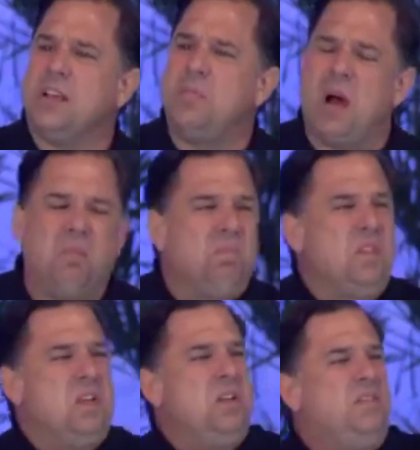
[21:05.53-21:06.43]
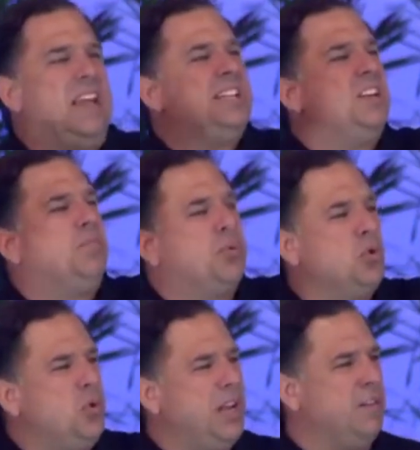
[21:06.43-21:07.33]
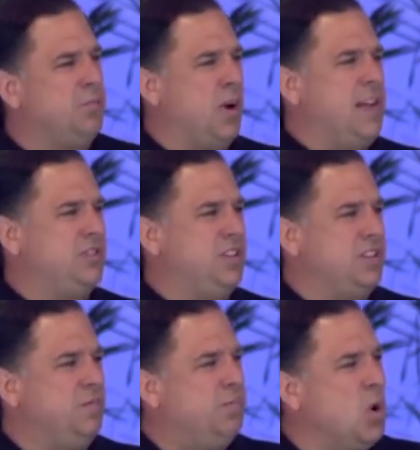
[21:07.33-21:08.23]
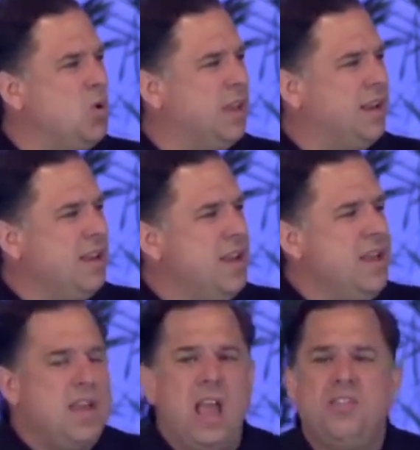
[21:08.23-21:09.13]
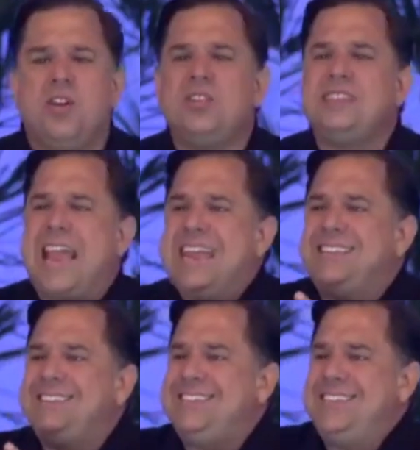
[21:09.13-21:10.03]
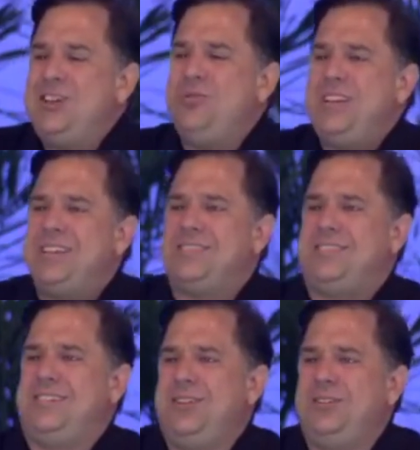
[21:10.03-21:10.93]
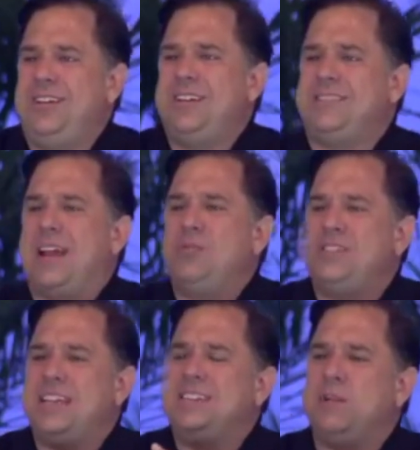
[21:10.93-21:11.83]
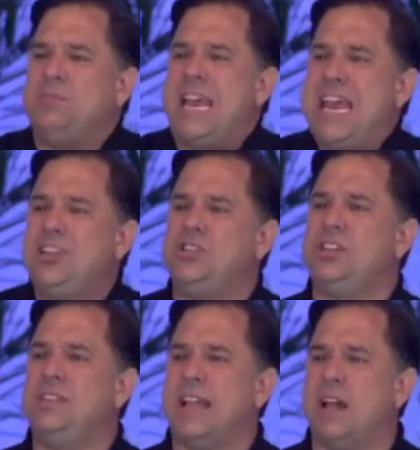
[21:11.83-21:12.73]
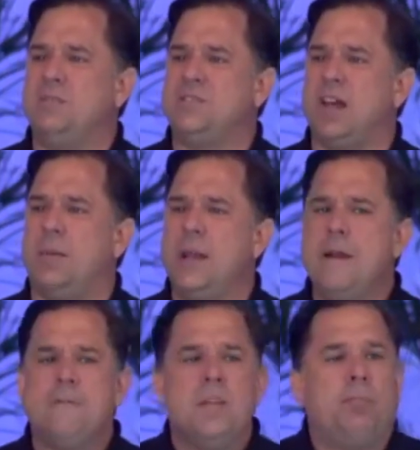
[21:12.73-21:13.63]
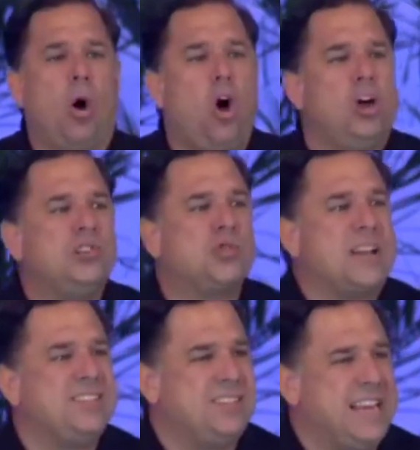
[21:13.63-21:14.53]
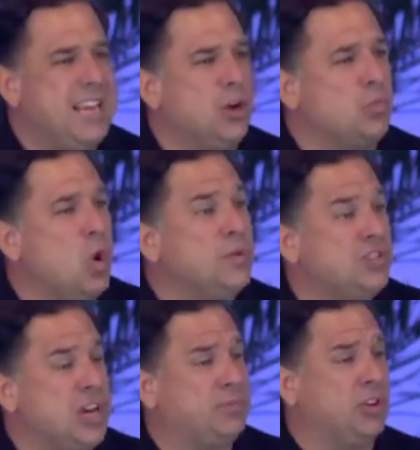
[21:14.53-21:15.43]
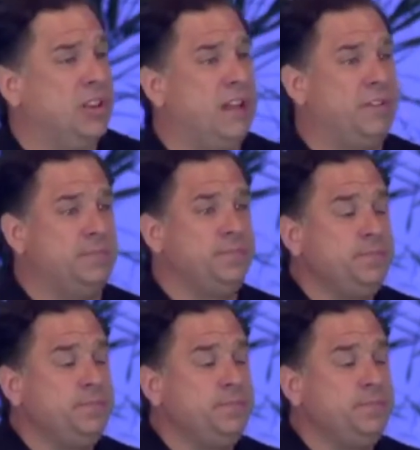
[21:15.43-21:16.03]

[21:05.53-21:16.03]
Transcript: about the idea of pruning of branches, of broken. And there is a serious, serious, I would say, temptation that comes up. And Paul addresses it here in Romans chapter 11.